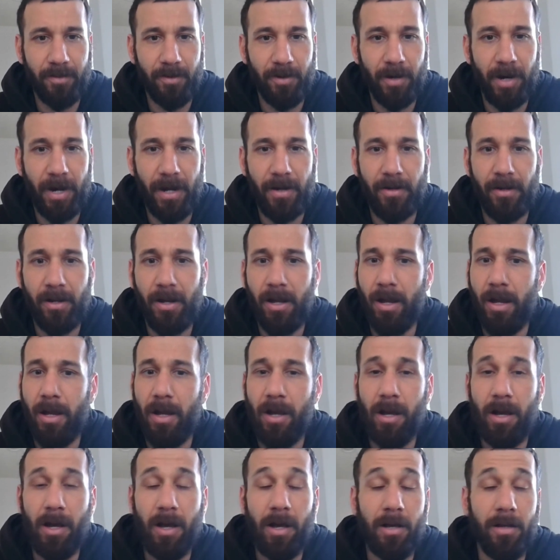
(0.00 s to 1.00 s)
right?
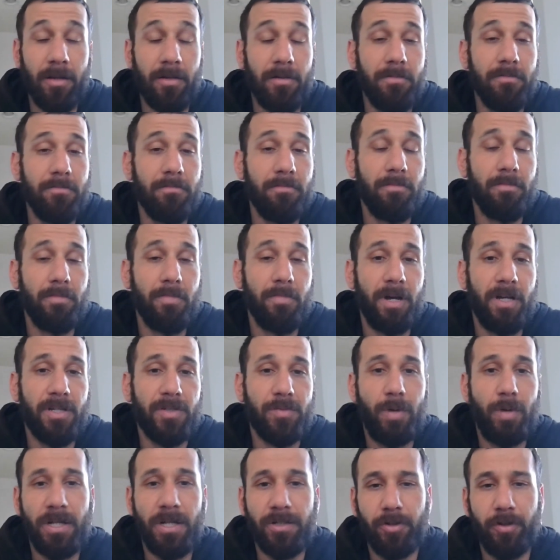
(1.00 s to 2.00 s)

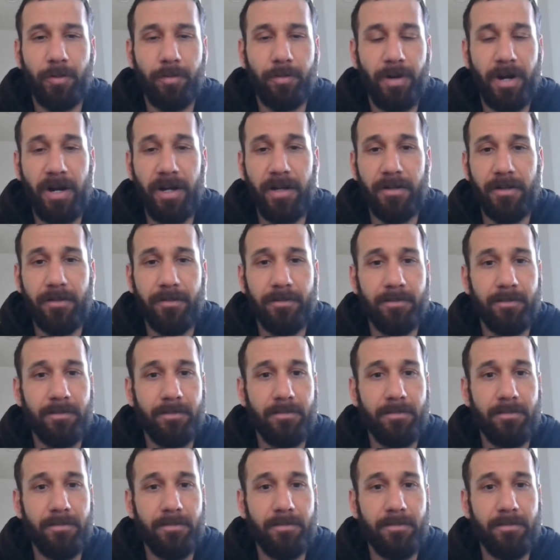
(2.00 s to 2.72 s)
Oswaldo Cabrera